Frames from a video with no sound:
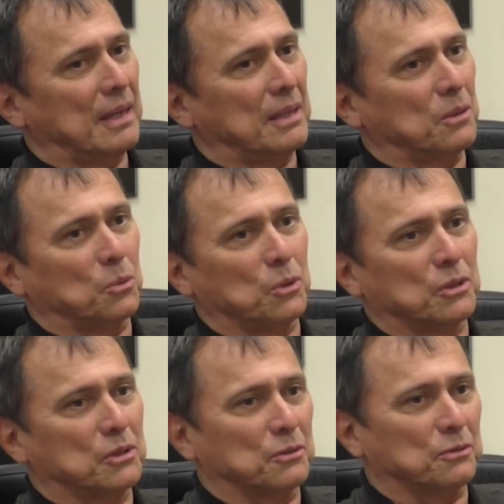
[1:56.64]
in the
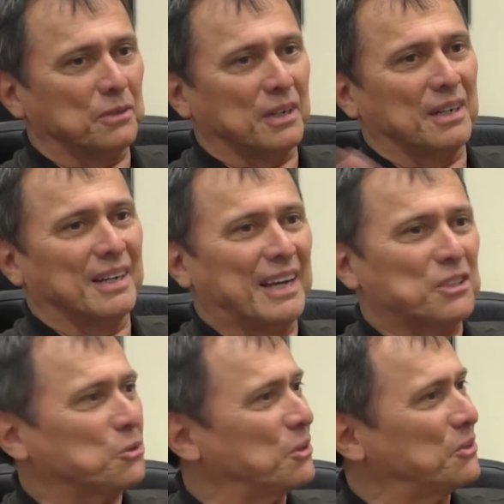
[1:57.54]
words of uh,
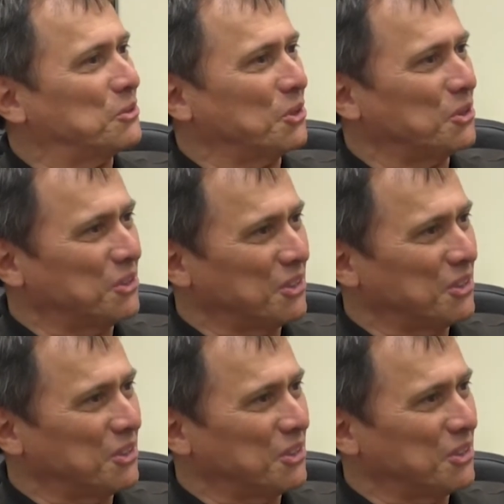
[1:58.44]
astronaut John